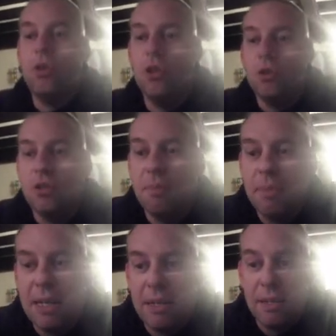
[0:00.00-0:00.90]
Newton
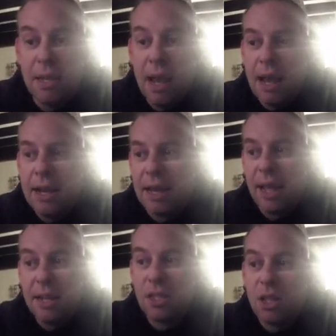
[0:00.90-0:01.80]
meters. Now
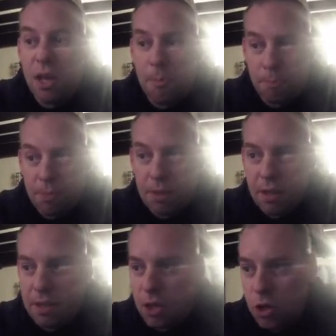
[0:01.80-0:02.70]
that's the
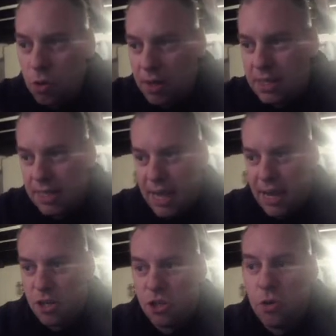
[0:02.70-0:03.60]
unit at the
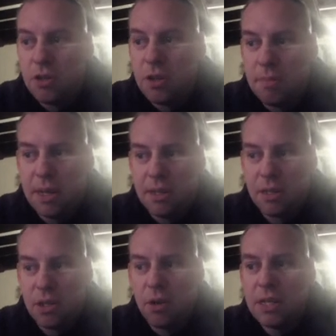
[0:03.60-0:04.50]
end, Newton
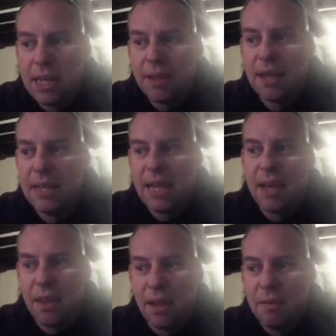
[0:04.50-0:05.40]
meters. Notice how they're
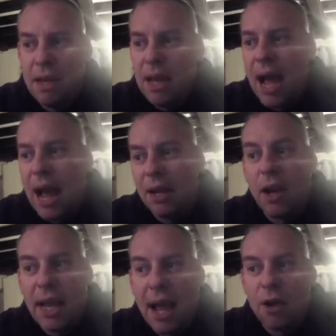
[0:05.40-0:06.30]
together, and
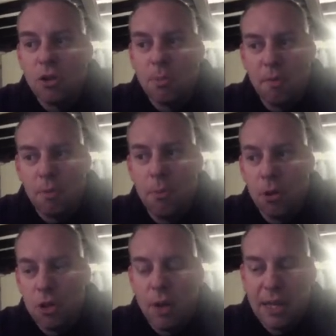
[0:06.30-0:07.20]
like algebra, if you
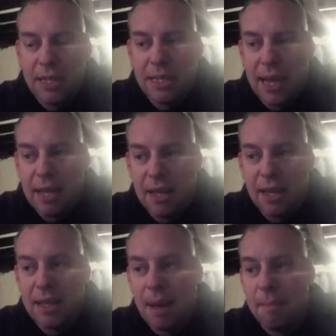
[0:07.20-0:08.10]
put two letters
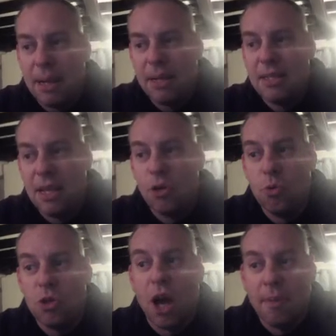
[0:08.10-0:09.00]
together, that means that you
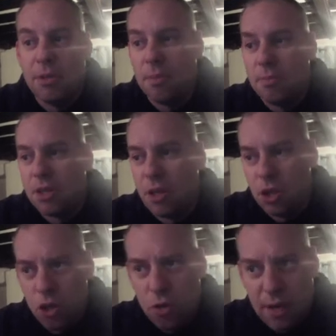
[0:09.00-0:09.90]
times them. So the
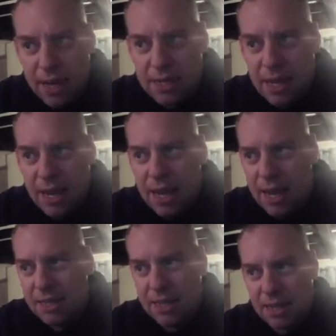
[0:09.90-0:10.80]
unit
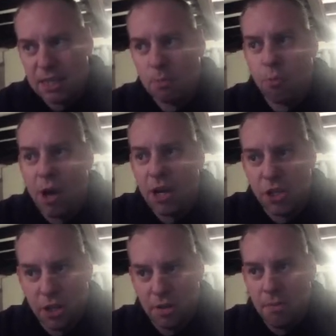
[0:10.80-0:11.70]
is an
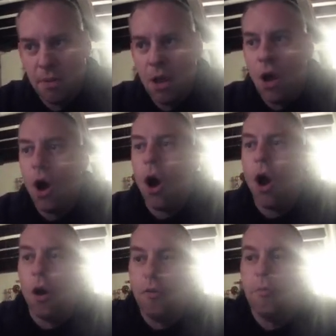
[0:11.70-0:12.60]
expression
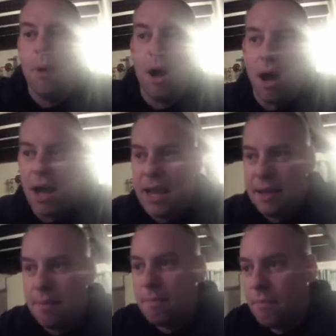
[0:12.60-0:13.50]
of
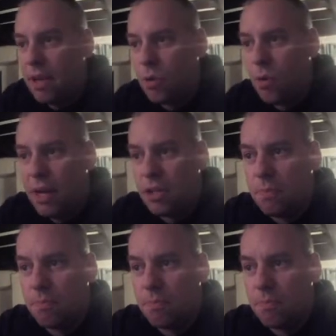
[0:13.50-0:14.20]
my equation.